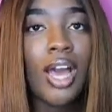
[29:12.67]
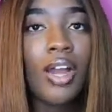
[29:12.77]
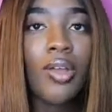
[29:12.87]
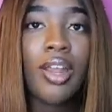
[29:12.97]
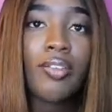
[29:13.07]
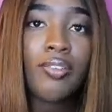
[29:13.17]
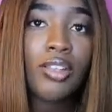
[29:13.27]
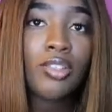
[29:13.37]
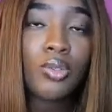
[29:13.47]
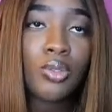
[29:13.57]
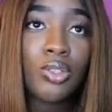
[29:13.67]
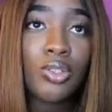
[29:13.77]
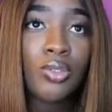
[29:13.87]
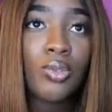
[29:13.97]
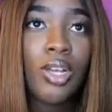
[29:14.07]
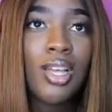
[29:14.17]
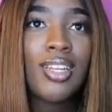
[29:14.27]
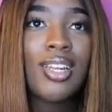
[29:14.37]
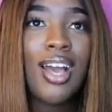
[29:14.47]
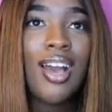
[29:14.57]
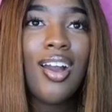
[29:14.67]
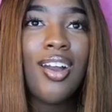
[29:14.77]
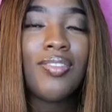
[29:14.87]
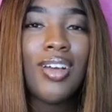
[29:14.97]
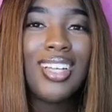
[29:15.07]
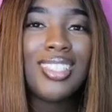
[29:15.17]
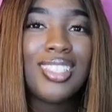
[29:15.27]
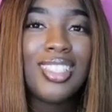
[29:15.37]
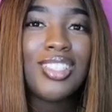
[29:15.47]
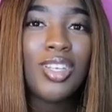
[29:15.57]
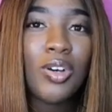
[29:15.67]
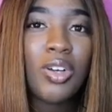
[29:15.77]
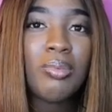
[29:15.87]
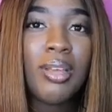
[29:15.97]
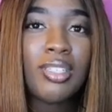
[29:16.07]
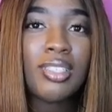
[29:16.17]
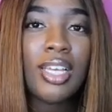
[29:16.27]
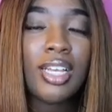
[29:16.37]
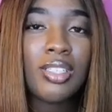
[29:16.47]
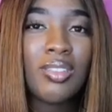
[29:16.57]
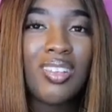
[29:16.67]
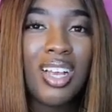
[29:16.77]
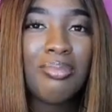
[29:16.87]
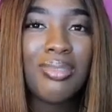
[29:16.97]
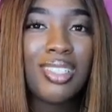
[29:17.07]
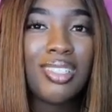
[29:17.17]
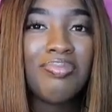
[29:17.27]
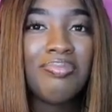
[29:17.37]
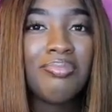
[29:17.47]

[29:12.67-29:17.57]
I don't have that feeling towards you. Now, I should have told him exactly why, but